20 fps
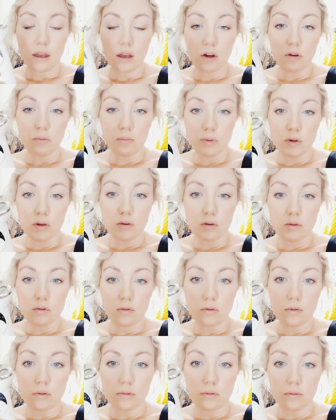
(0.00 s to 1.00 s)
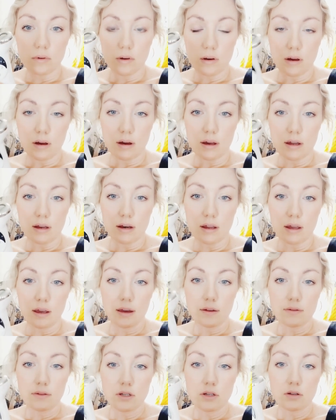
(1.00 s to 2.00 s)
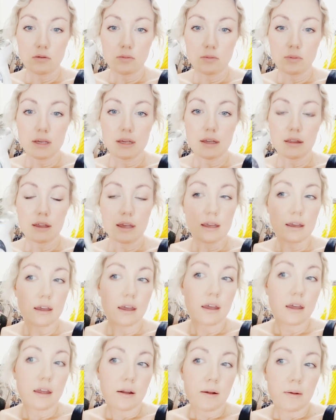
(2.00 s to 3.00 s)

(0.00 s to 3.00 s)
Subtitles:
help you not have to be like,